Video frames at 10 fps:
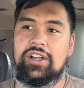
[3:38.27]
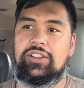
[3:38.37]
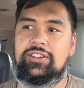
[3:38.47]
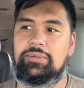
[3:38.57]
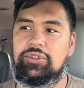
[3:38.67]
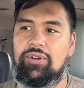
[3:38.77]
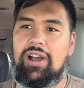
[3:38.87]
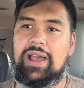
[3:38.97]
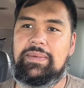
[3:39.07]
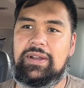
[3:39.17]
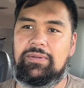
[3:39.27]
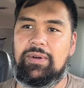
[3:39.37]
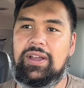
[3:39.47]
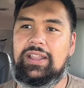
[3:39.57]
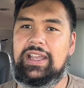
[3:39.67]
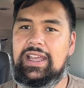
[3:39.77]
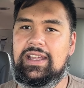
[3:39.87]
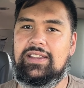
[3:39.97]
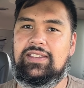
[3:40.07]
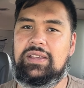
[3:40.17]
Subscribing really
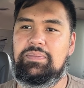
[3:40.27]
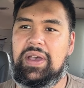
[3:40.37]
is the